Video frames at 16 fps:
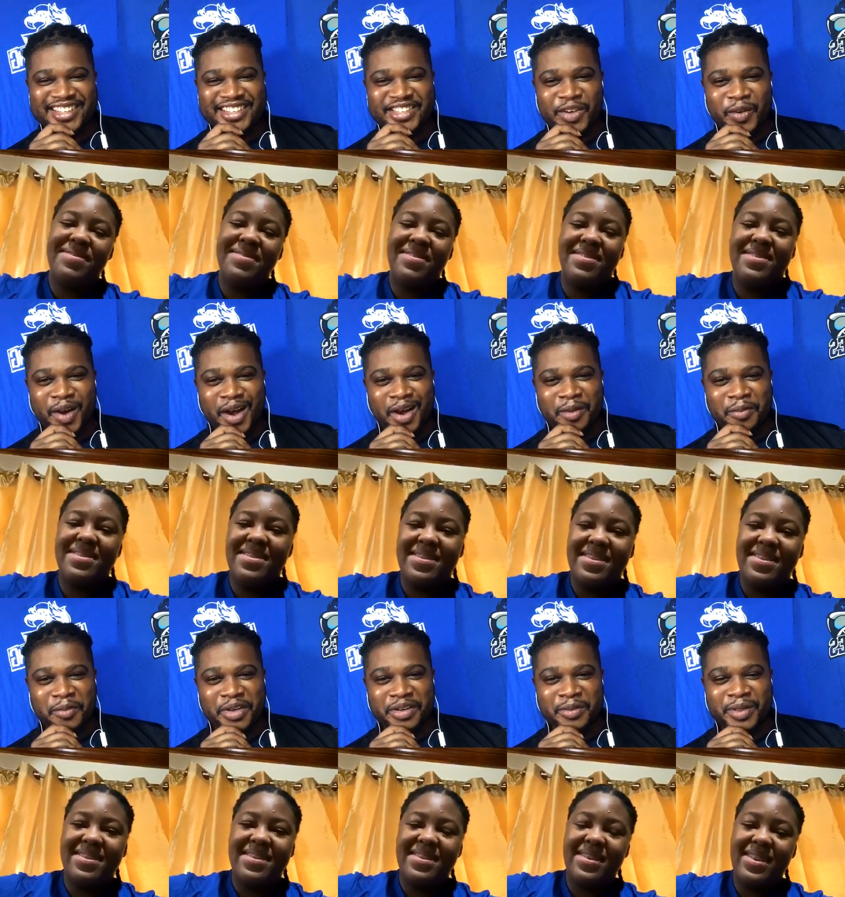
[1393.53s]
Speaker 1: so
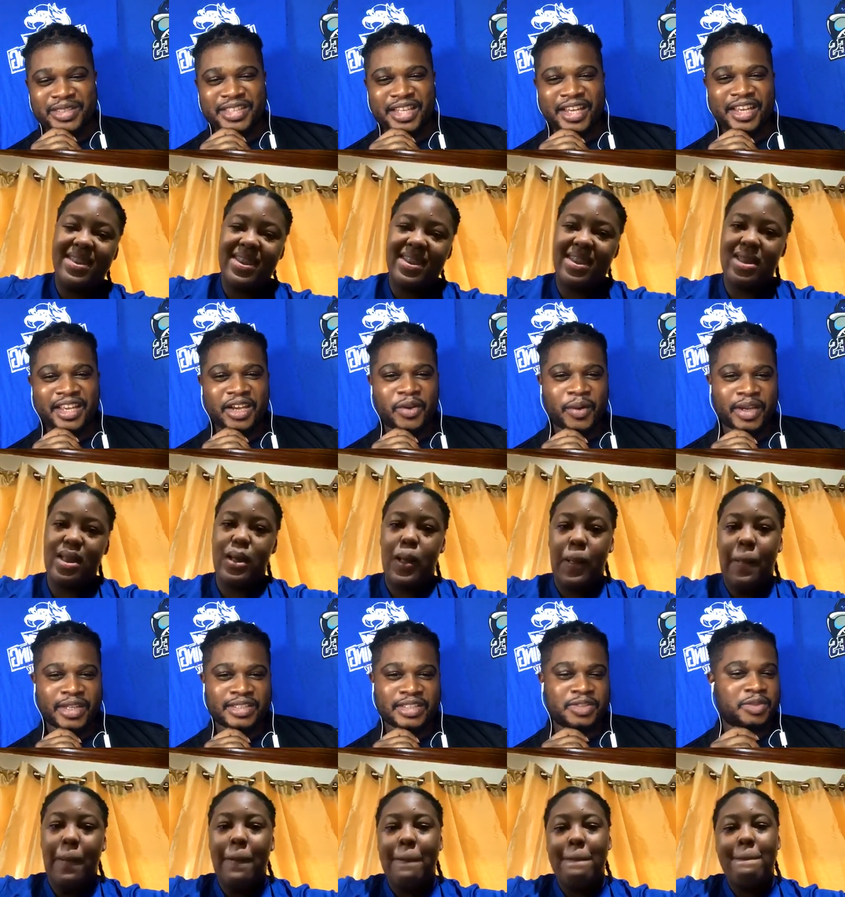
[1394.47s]
um, we're, we're, taking
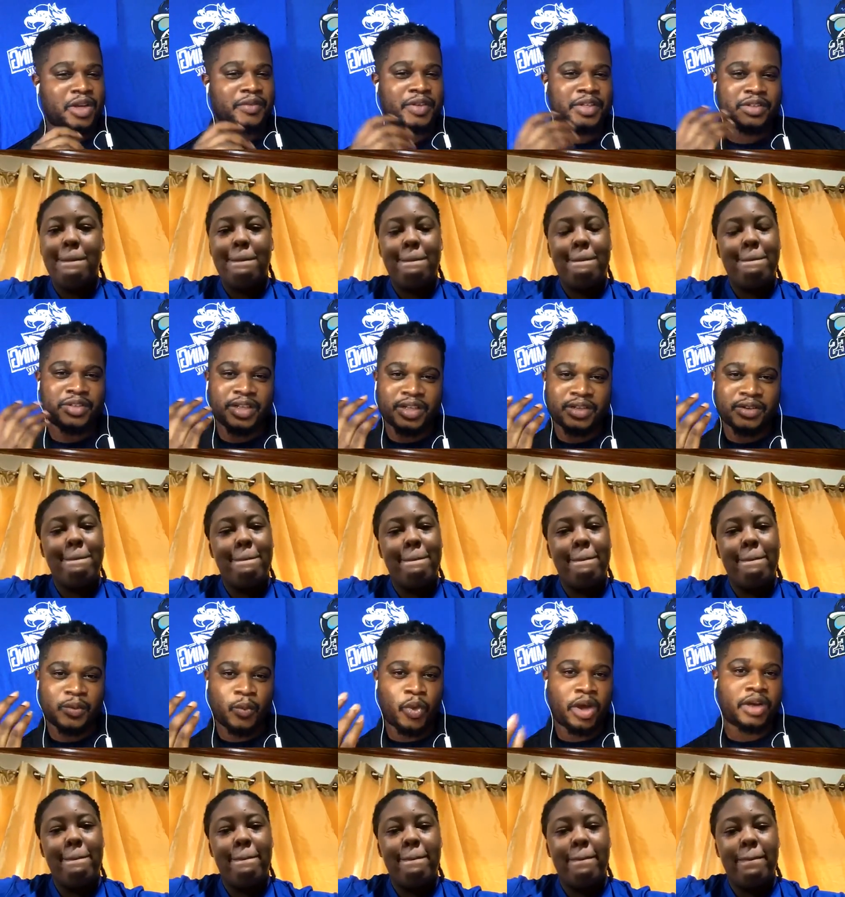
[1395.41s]
questions. Raven, you did
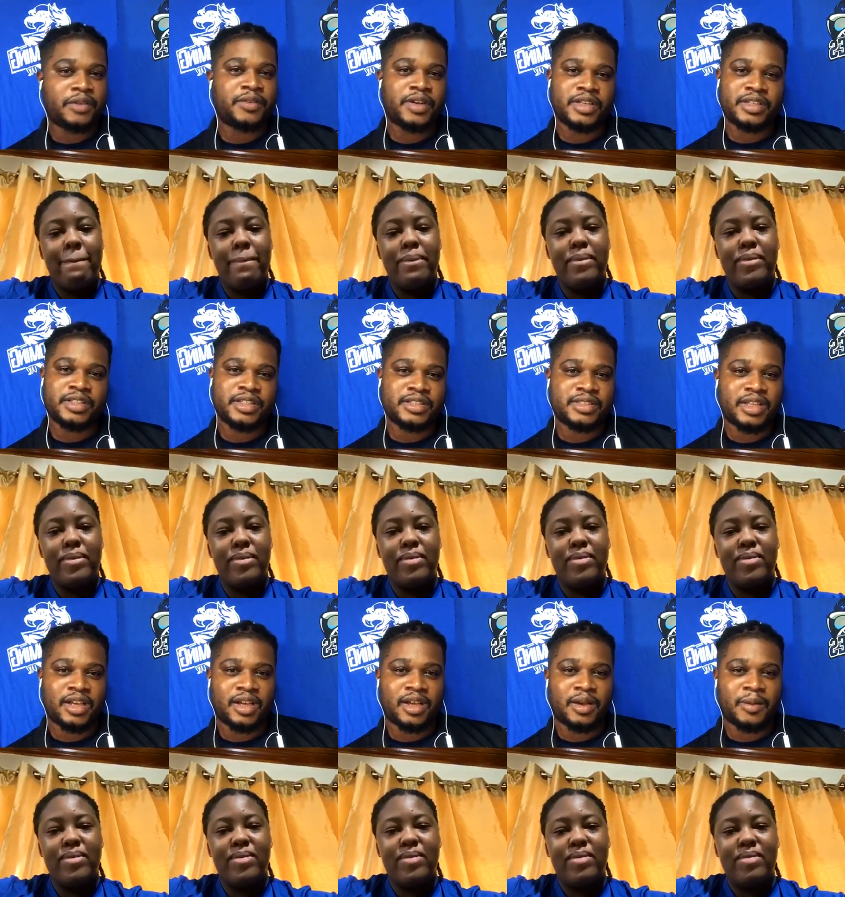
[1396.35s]
wonderful in this
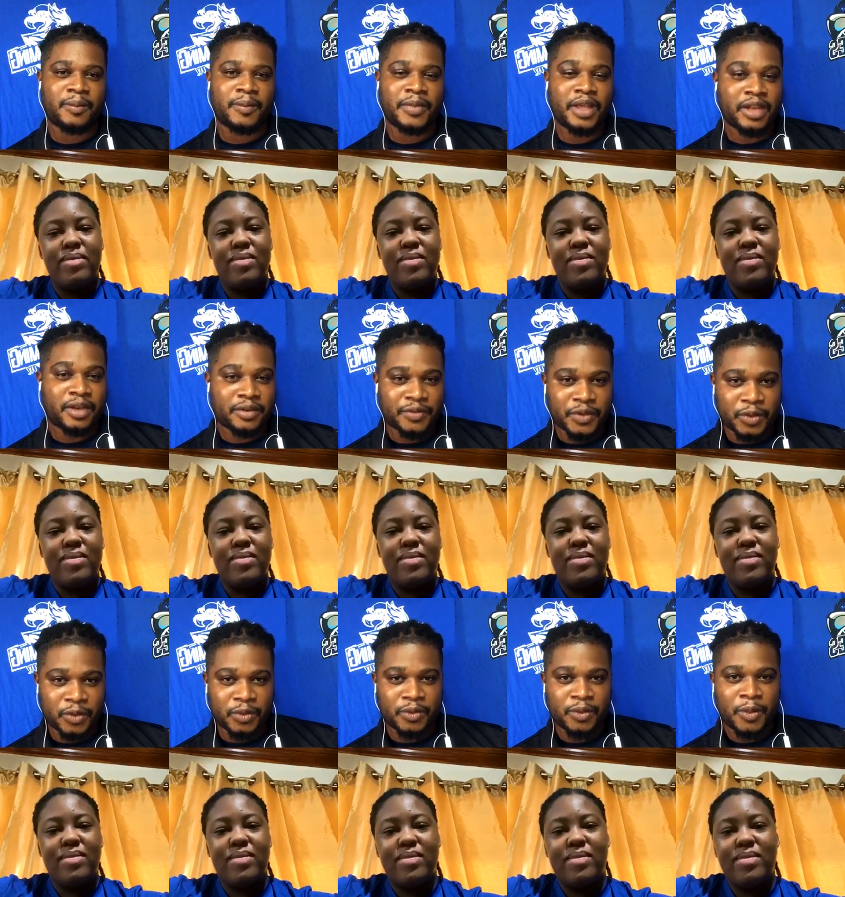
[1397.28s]
um,
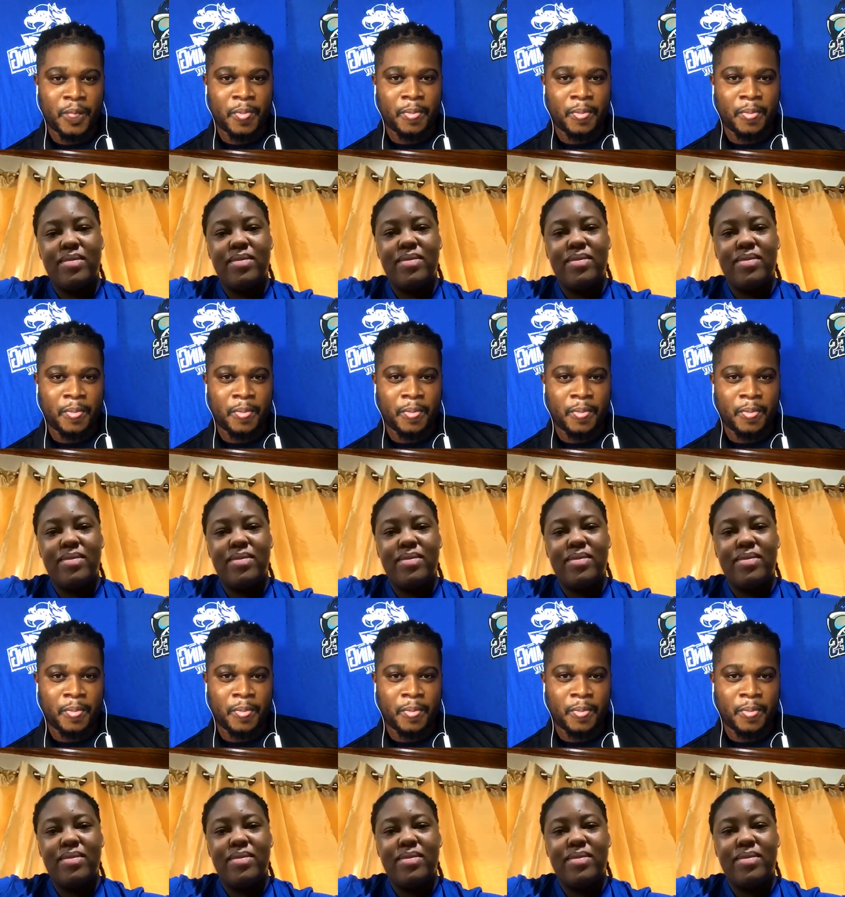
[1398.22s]
interview.